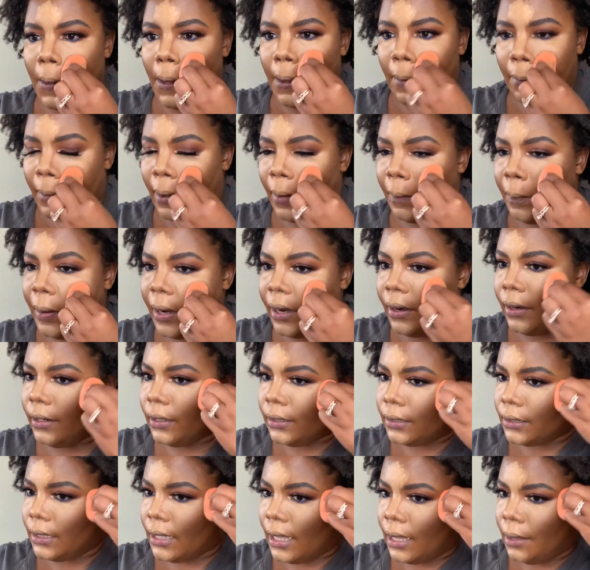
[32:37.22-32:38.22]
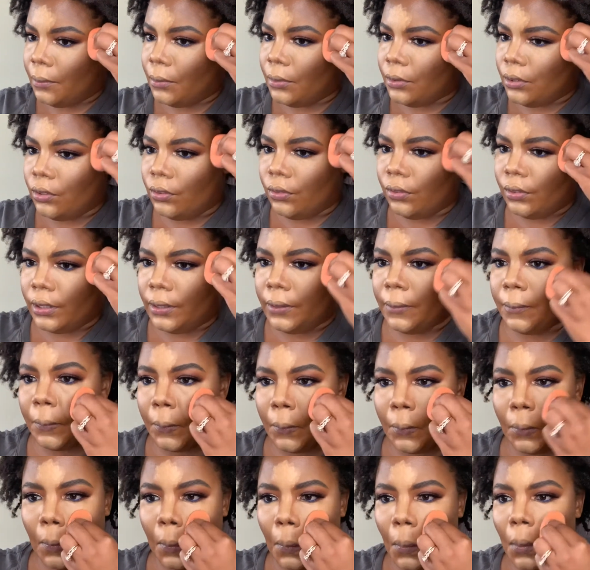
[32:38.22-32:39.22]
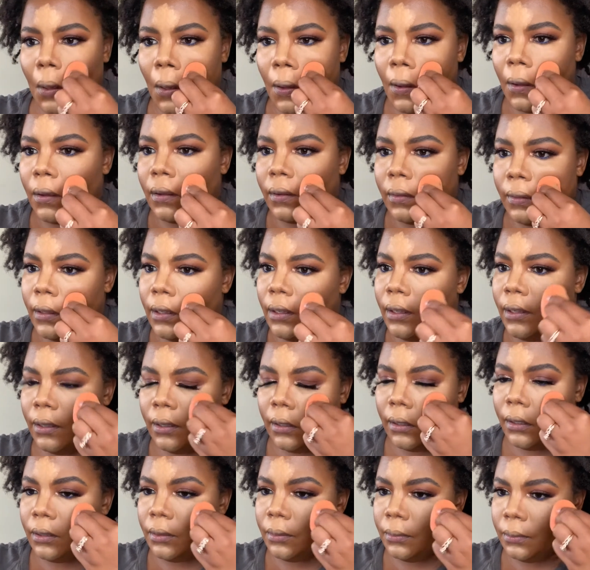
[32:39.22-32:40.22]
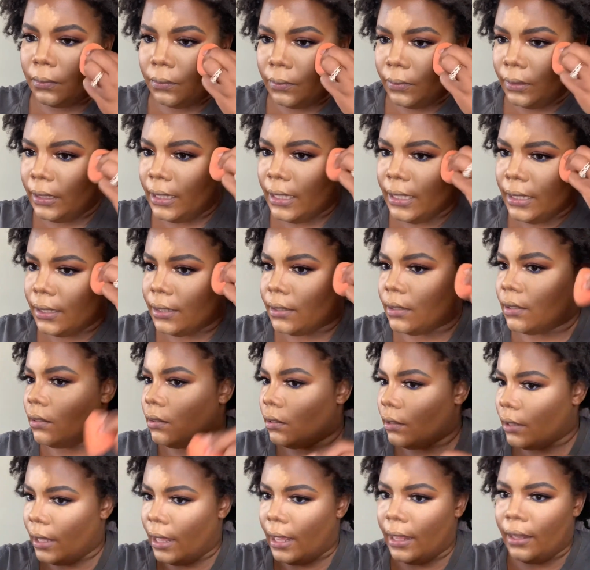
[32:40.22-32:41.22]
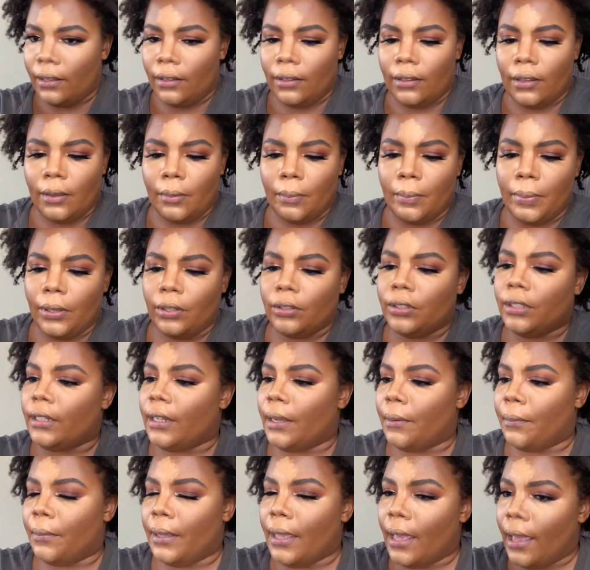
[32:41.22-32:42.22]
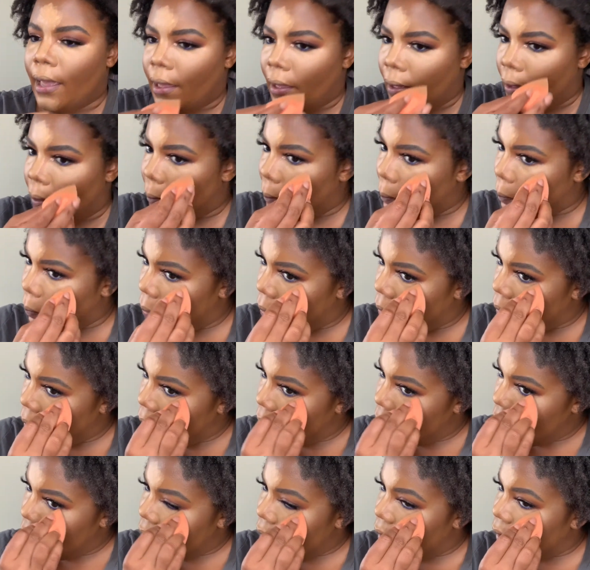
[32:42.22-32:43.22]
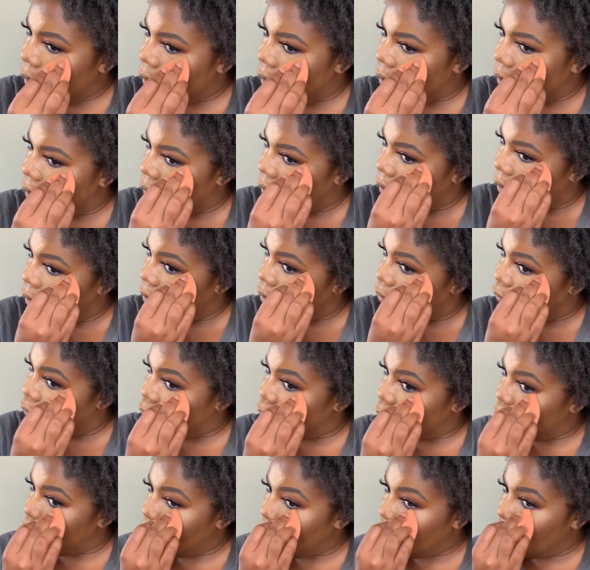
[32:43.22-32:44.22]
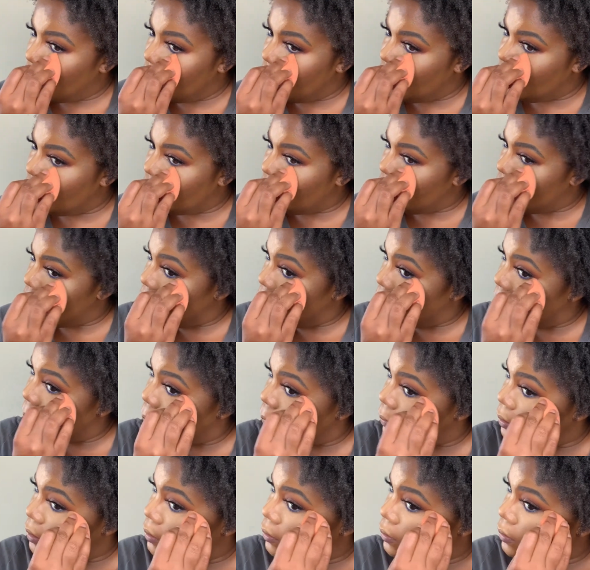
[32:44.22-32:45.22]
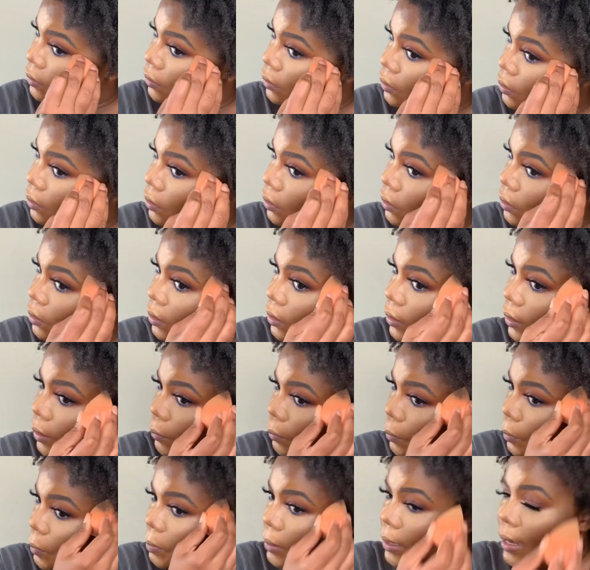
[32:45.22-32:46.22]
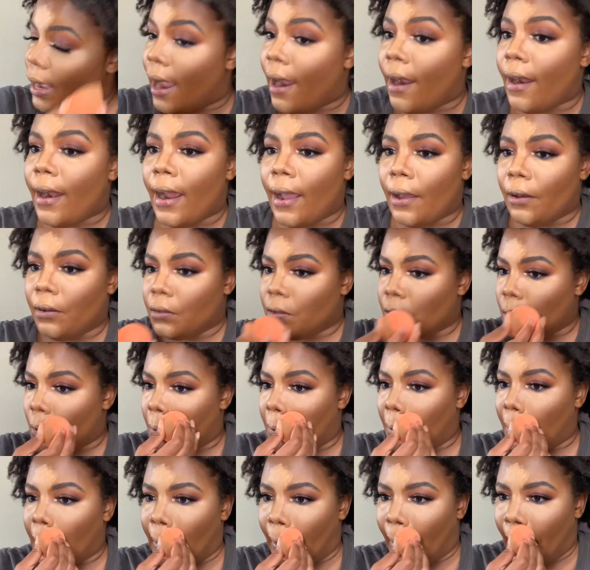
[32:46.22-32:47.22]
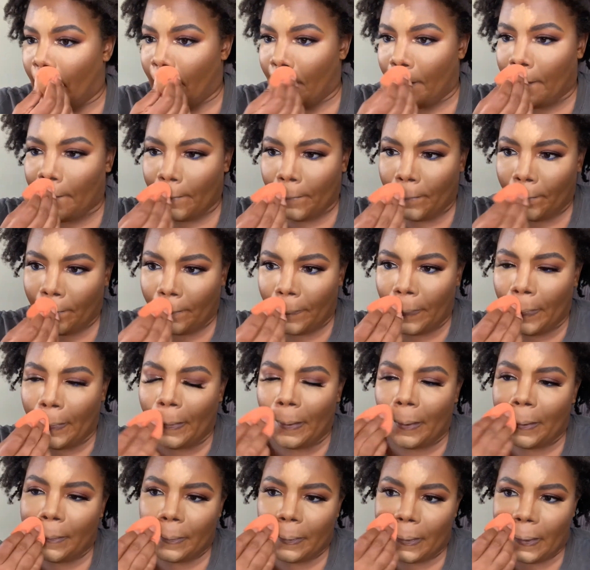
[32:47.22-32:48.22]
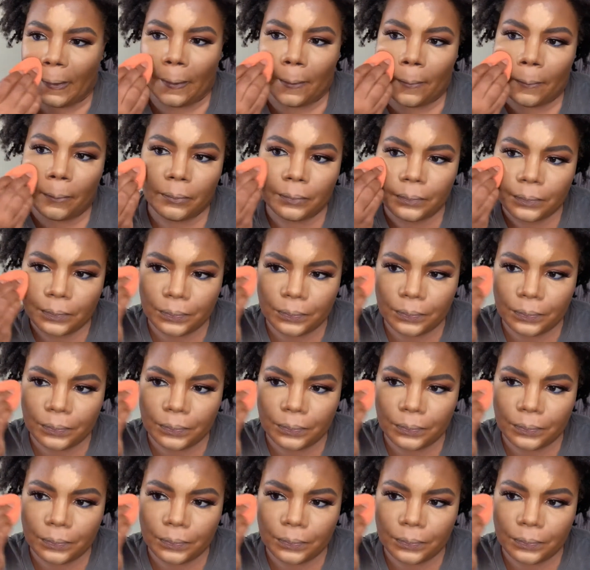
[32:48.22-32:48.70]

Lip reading: my parents' name was on the lease at the building that we had. And if anything happened, it would be our house on the line. You know what I'm saying?